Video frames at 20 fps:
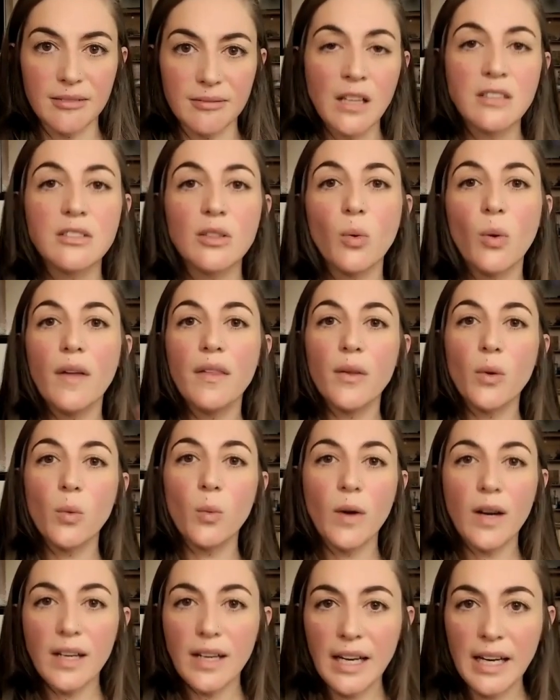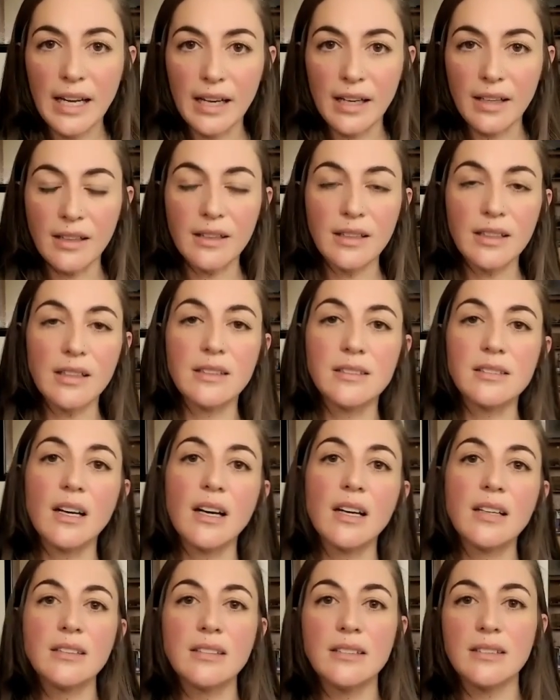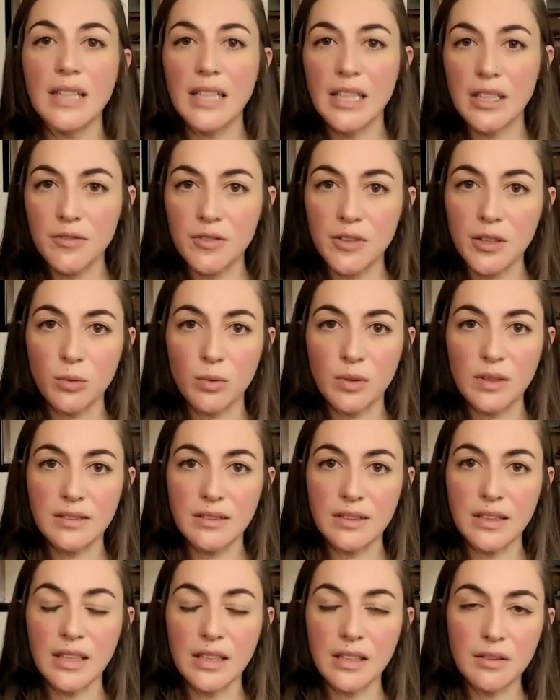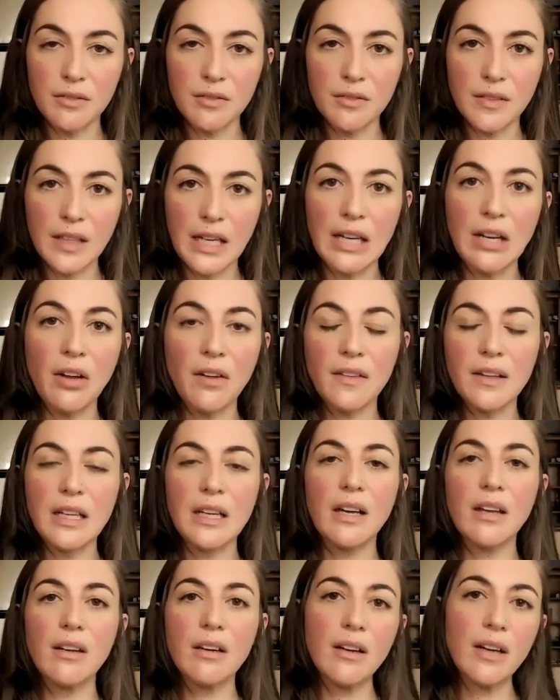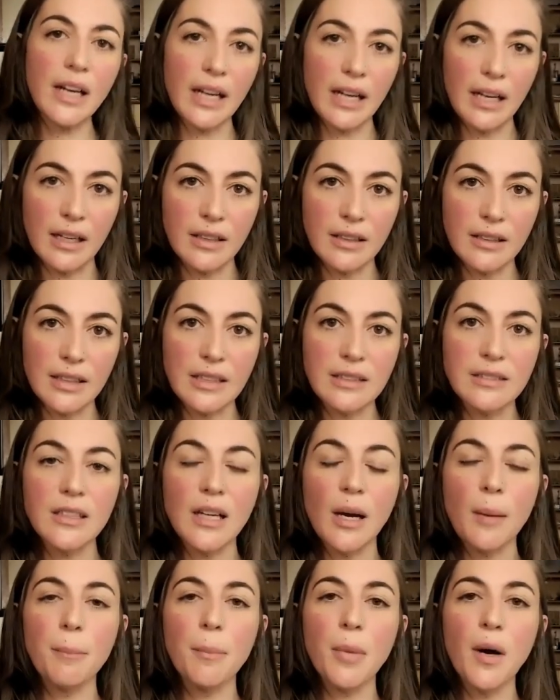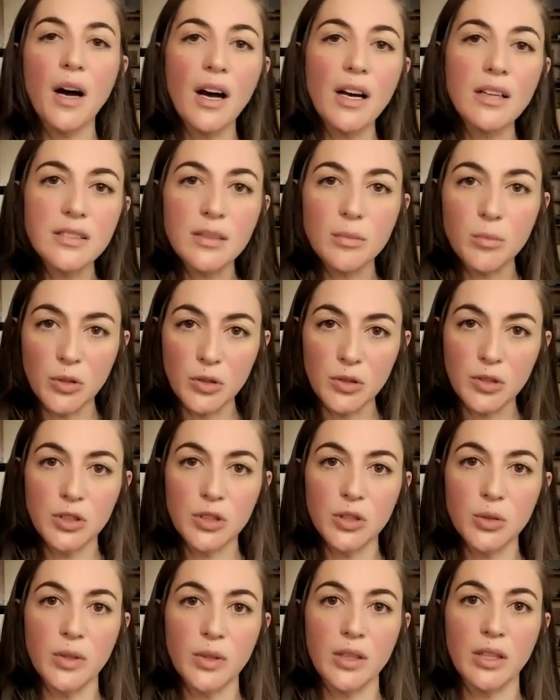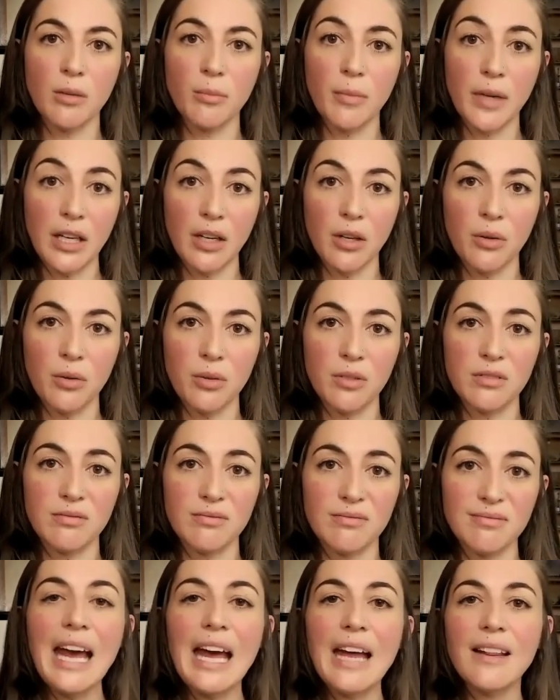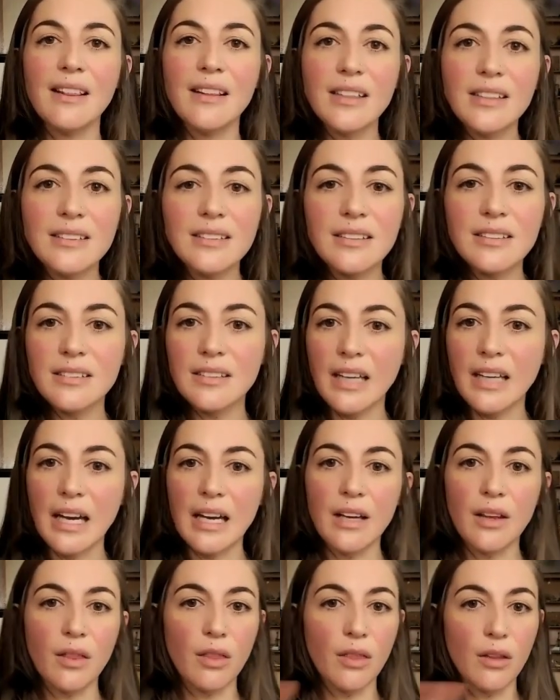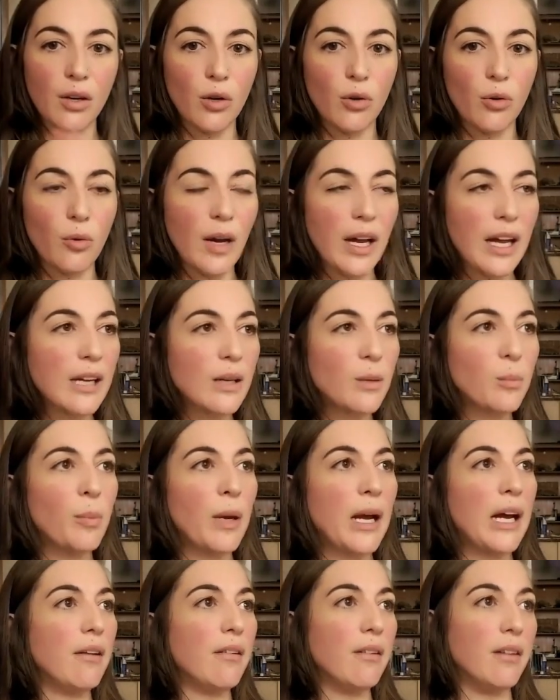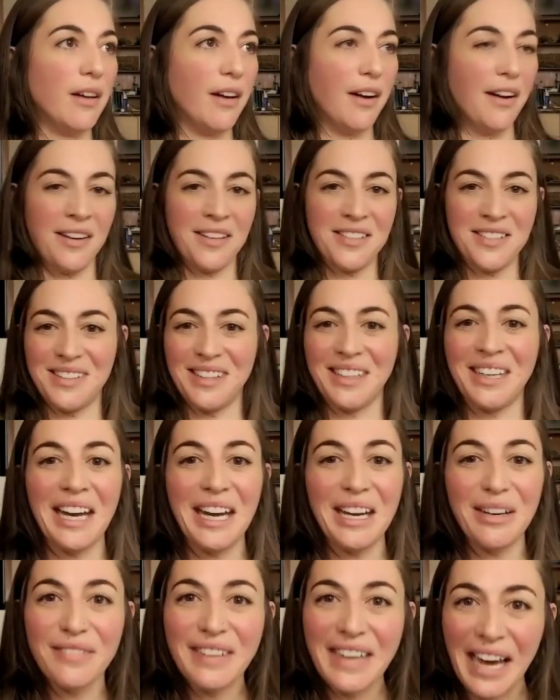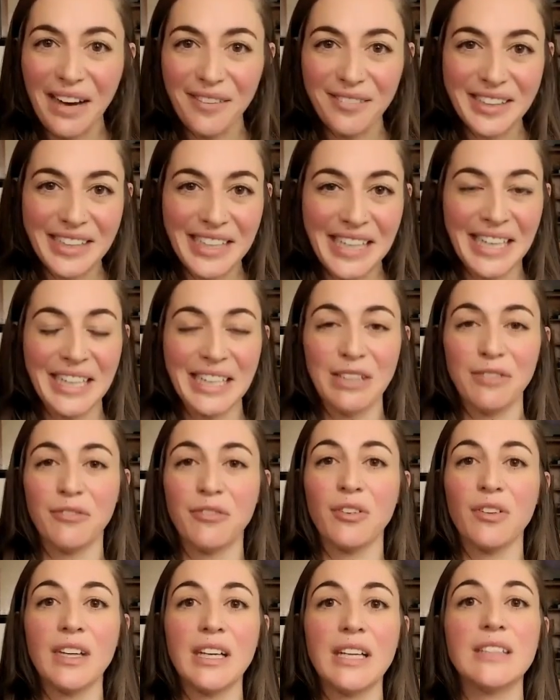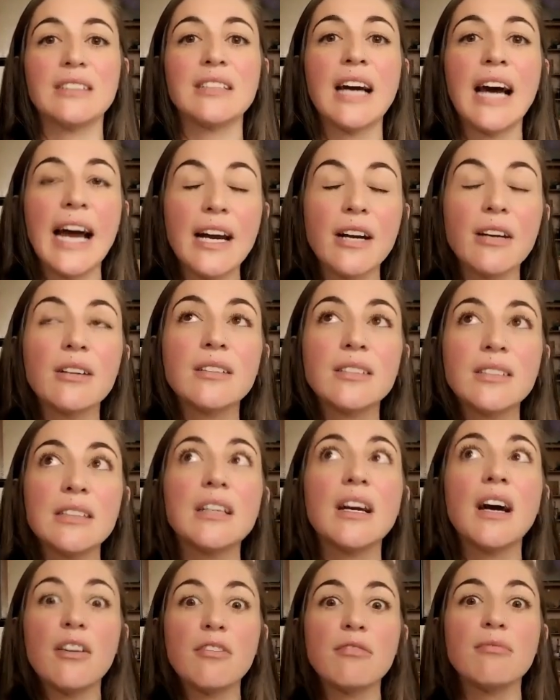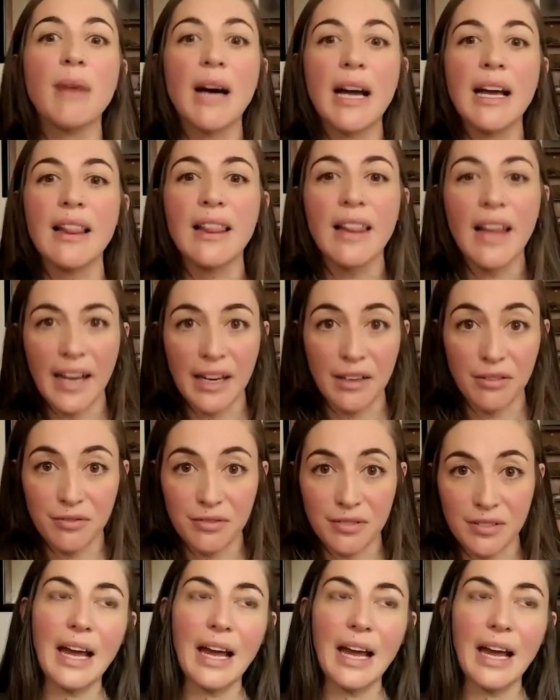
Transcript: So on the one hand, it's unsafe to receive. And on the other hand, it's not possible to do it on my own. And this is like the great paradox that I have navigated for the entirety of my life.